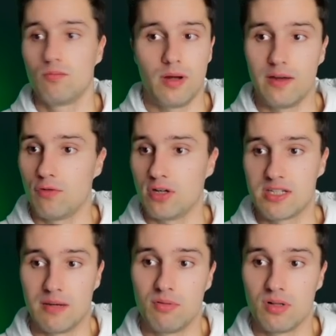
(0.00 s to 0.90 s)
by, for
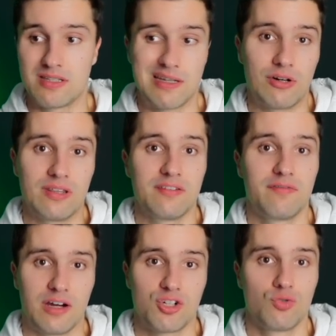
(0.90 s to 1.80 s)
example, starting the
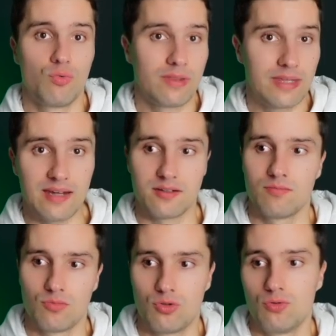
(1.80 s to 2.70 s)
function with get
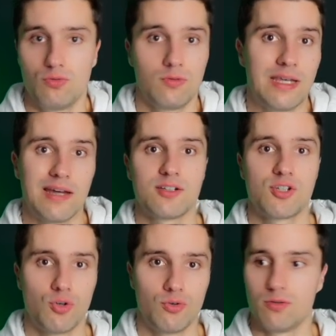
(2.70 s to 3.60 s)
to get a
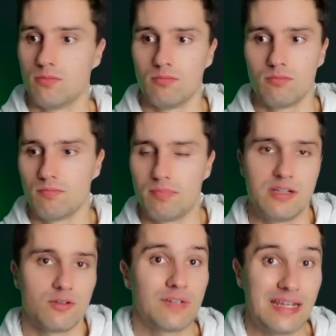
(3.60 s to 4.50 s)
certain
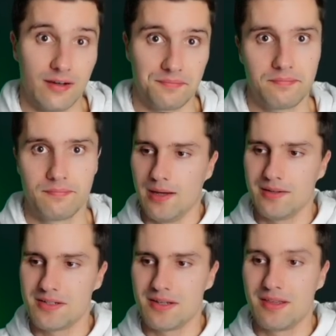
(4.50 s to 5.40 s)
piece of data.
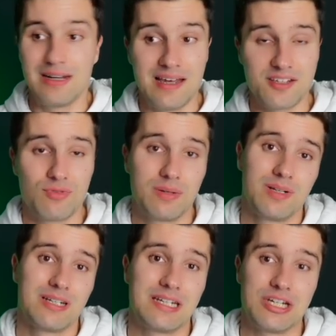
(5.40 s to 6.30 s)
And the last
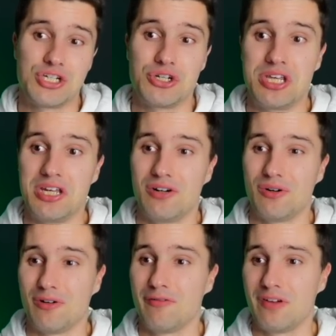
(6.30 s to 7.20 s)
readability issue here
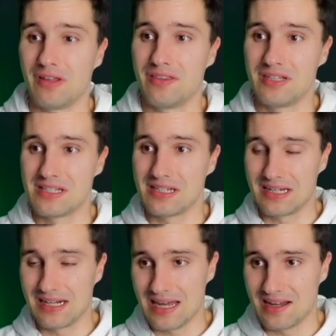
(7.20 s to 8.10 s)
of this
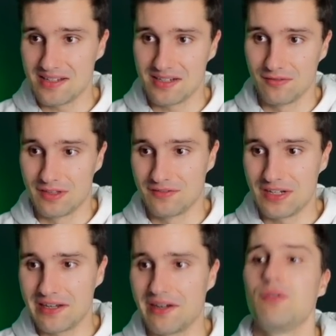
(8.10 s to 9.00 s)
class and of this
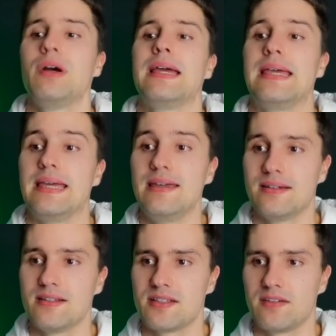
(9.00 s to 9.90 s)
video
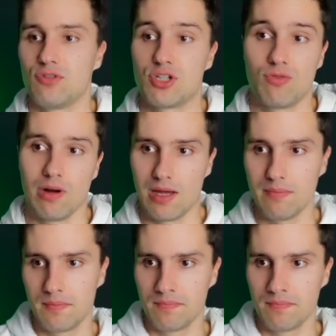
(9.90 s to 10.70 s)
is, if we scroll up